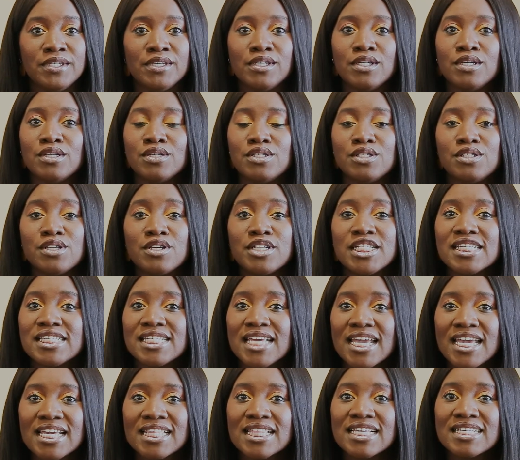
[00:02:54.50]
So to
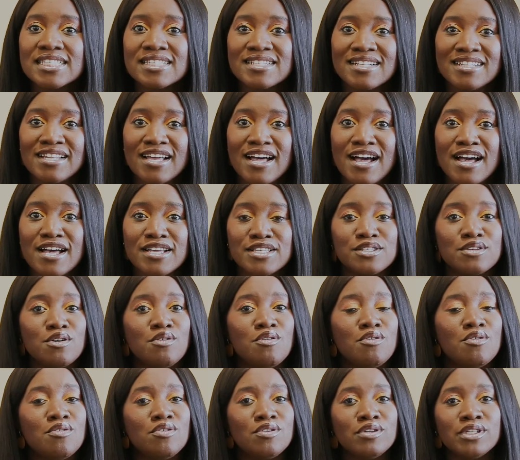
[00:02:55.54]
take this class,
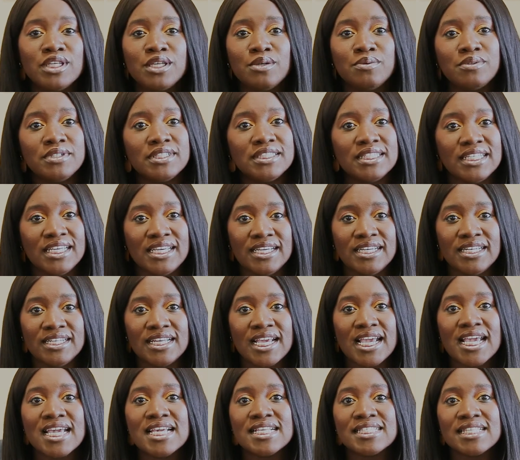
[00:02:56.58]
all you will need
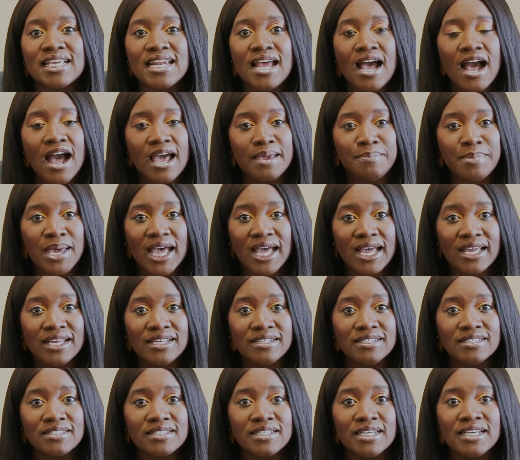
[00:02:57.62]
is an
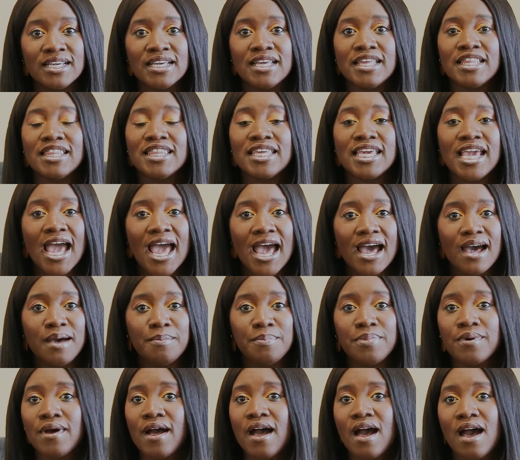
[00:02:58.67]
iPad, the app
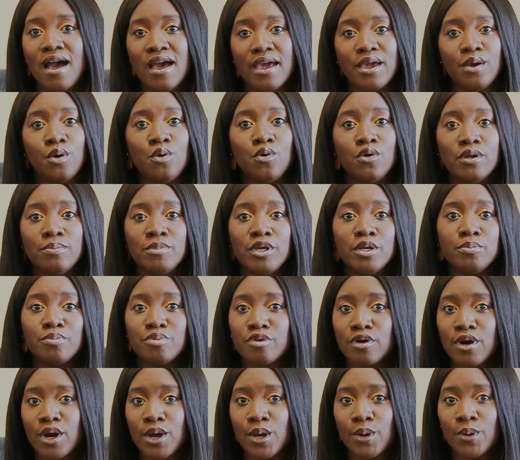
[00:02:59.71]
iOrnament
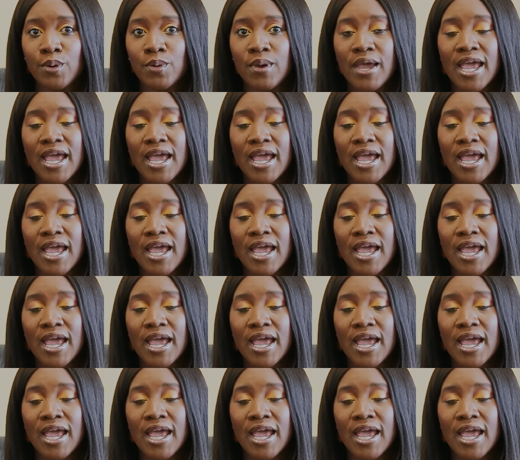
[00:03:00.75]
Pro,